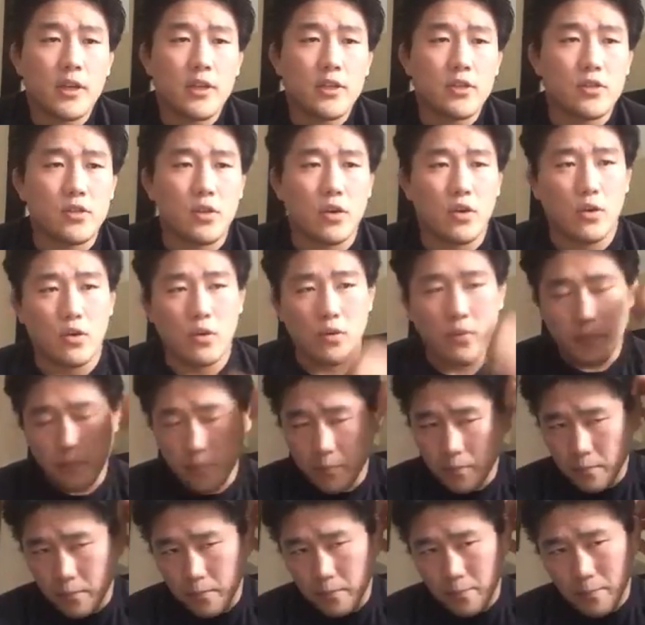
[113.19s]
So
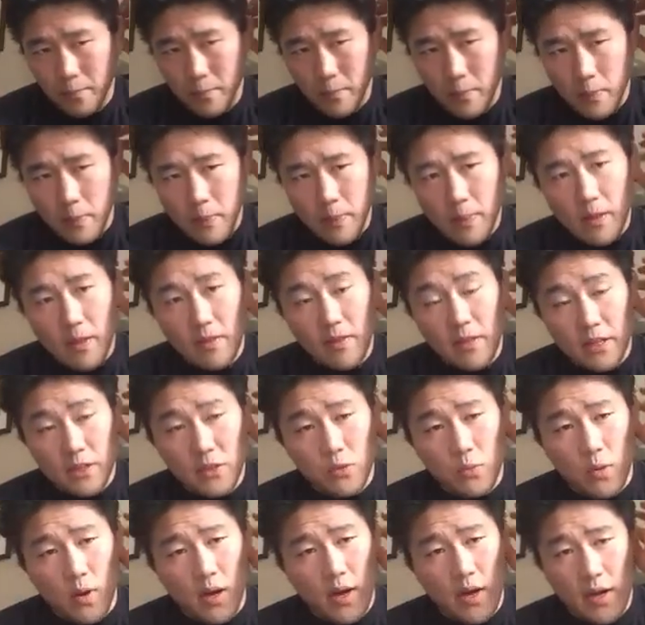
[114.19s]

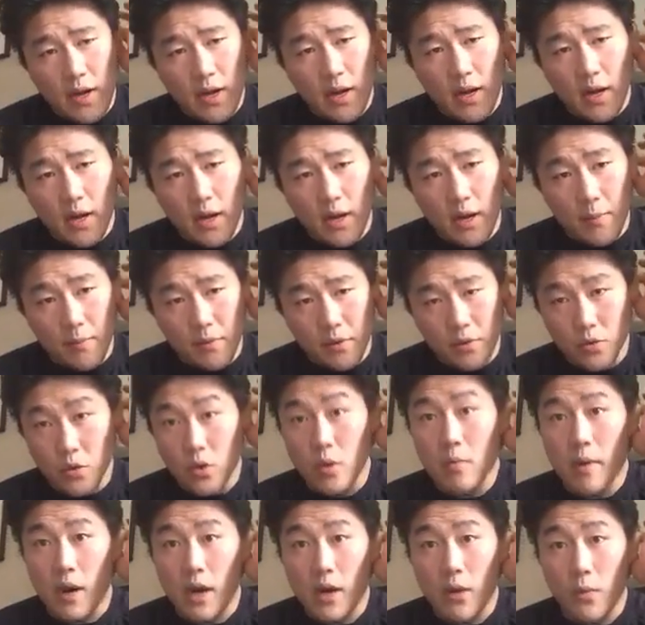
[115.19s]
that's why I'm gonna do
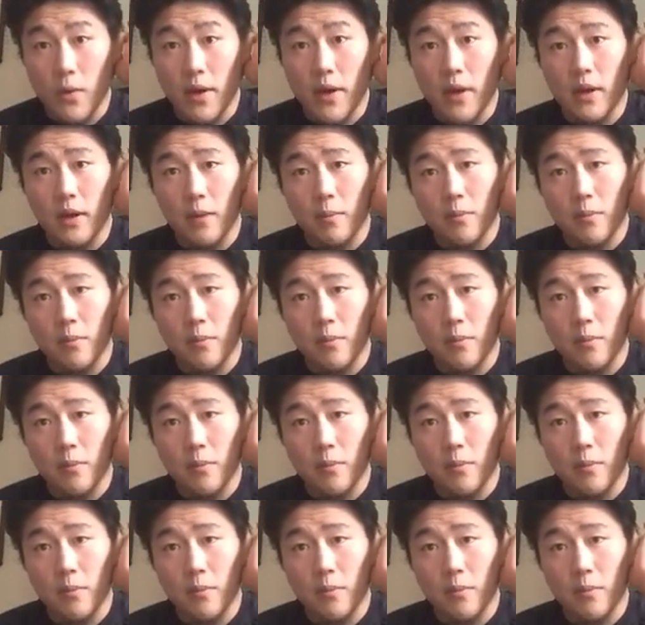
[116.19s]
a mock weigh-in.